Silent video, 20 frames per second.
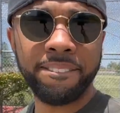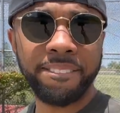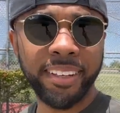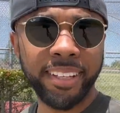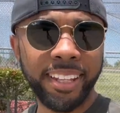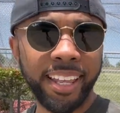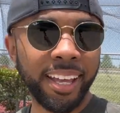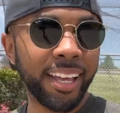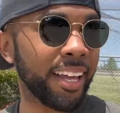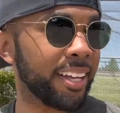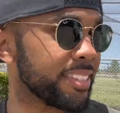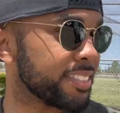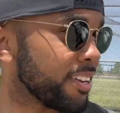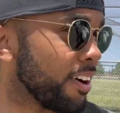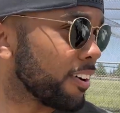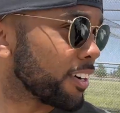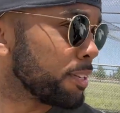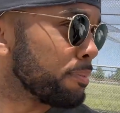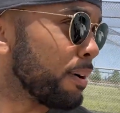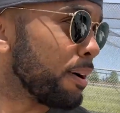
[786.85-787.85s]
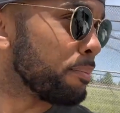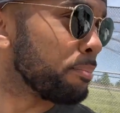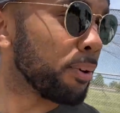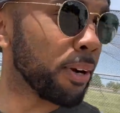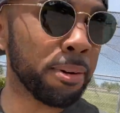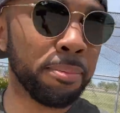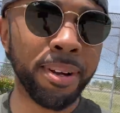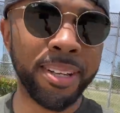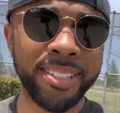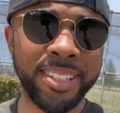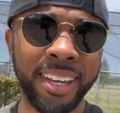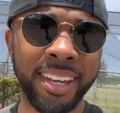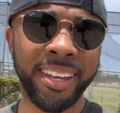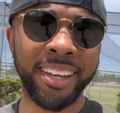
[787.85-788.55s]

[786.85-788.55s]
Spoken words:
feel like I talked about pretty much